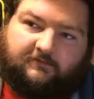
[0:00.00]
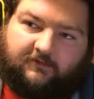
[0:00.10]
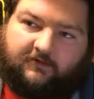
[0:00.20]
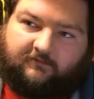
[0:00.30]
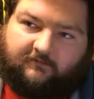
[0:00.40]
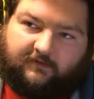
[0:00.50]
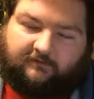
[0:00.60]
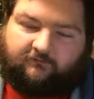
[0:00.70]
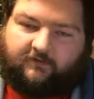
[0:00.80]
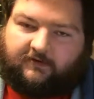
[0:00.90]
You know, it
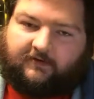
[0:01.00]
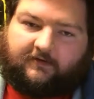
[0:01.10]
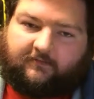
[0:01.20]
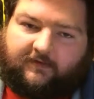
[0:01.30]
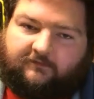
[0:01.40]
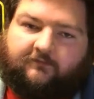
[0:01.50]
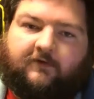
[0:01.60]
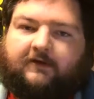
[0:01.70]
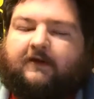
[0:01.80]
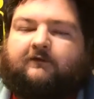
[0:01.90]
emits a
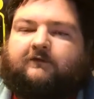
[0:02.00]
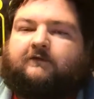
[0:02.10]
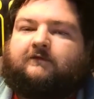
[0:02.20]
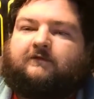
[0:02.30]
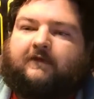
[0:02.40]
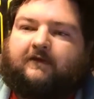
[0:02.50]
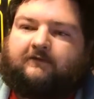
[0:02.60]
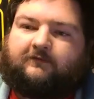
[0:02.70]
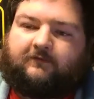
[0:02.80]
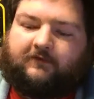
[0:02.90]
radiation
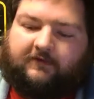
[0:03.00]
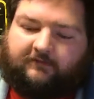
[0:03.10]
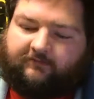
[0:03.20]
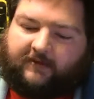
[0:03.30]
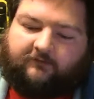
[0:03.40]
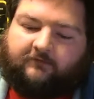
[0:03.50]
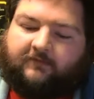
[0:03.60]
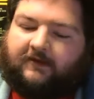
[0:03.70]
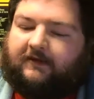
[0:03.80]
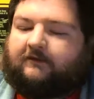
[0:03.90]
in a spectrum
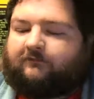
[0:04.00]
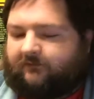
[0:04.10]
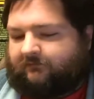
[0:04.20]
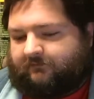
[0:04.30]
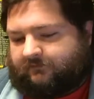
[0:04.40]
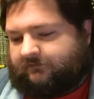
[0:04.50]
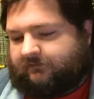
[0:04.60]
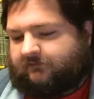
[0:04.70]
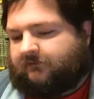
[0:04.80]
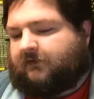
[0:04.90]
that he is vulnerable
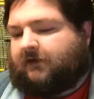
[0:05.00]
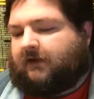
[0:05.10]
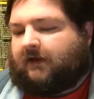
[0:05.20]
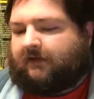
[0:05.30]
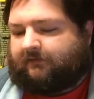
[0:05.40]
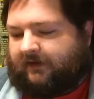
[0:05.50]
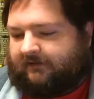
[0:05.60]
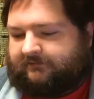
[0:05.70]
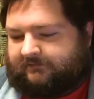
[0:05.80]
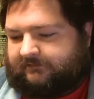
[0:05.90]
to, and
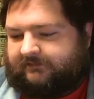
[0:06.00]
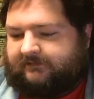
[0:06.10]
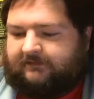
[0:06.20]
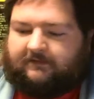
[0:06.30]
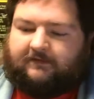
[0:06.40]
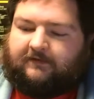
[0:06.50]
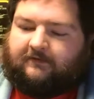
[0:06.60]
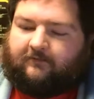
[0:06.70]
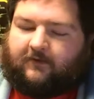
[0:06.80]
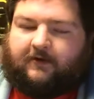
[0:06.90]
that's
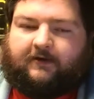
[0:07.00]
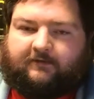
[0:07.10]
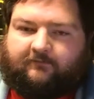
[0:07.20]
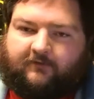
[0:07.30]
why